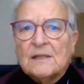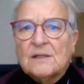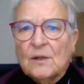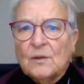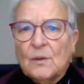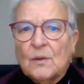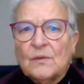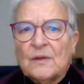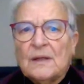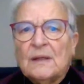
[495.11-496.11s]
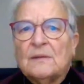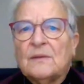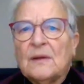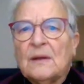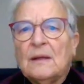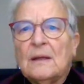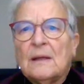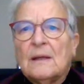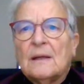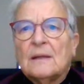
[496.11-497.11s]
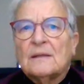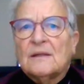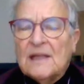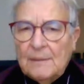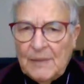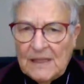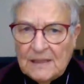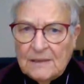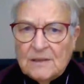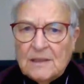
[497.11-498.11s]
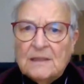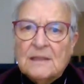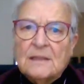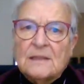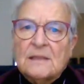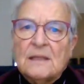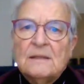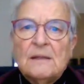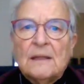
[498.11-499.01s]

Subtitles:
So the key message is